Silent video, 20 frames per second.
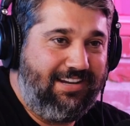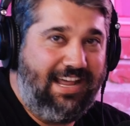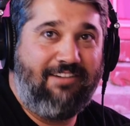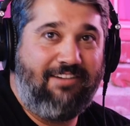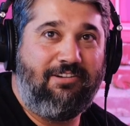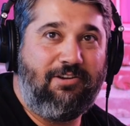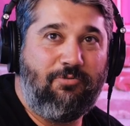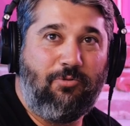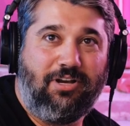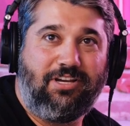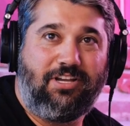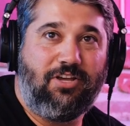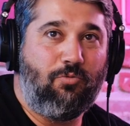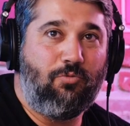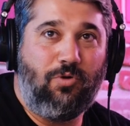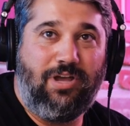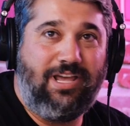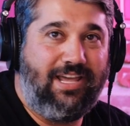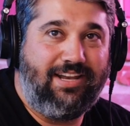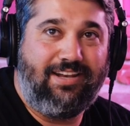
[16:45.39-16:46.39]
Everyone can
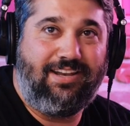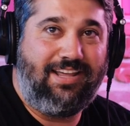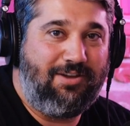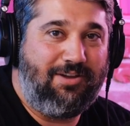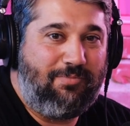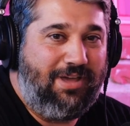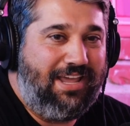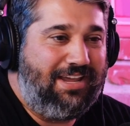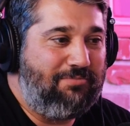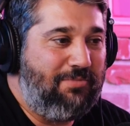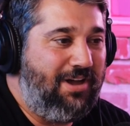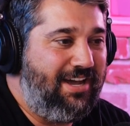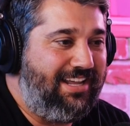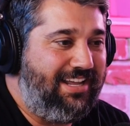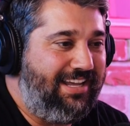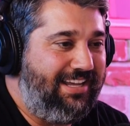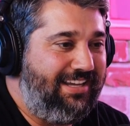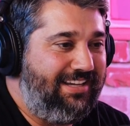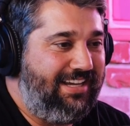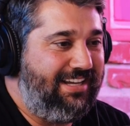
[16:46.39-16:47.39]
win and make
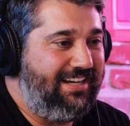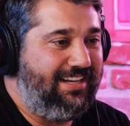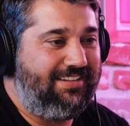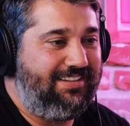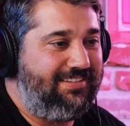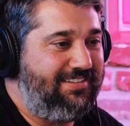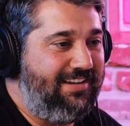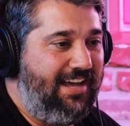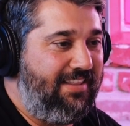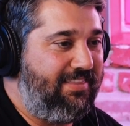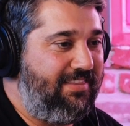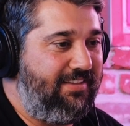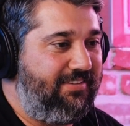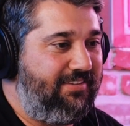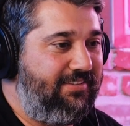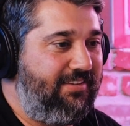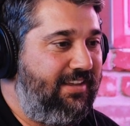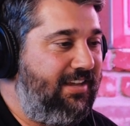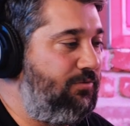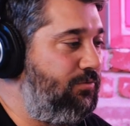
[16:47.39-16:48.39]
money, and it's not
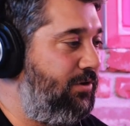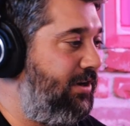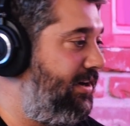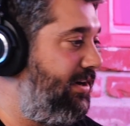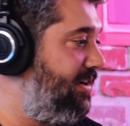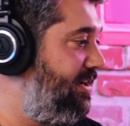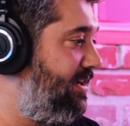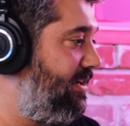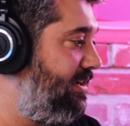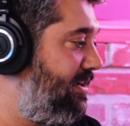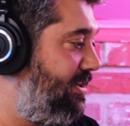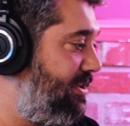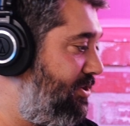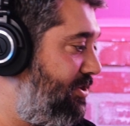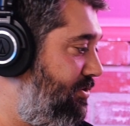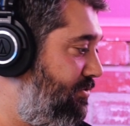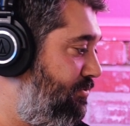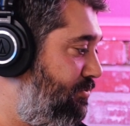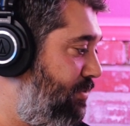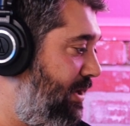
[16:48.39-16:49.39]
this thing where
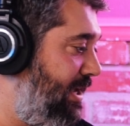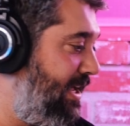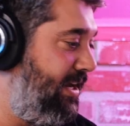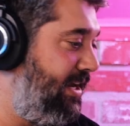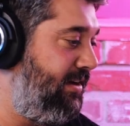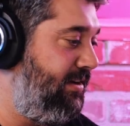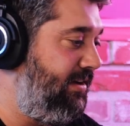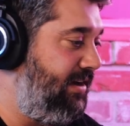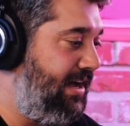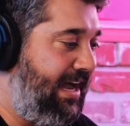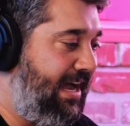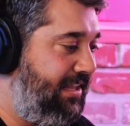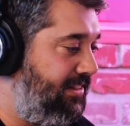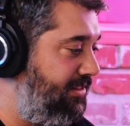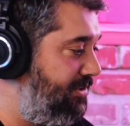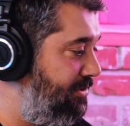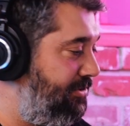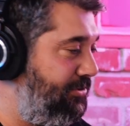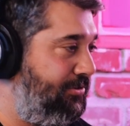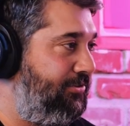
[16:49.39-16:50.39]
you win, I
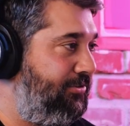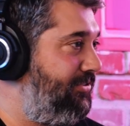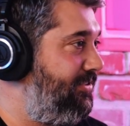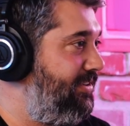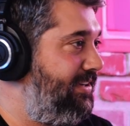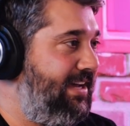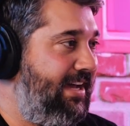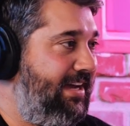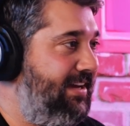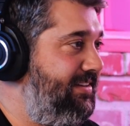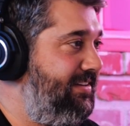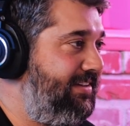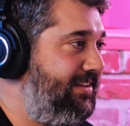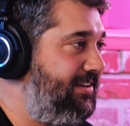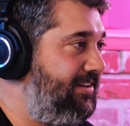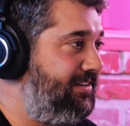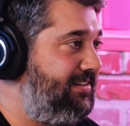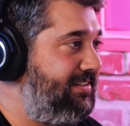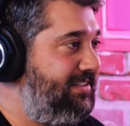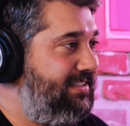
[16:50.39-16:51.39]
lose kind of
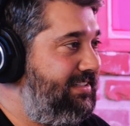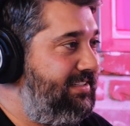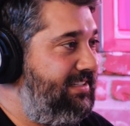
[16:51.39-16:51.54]
deal.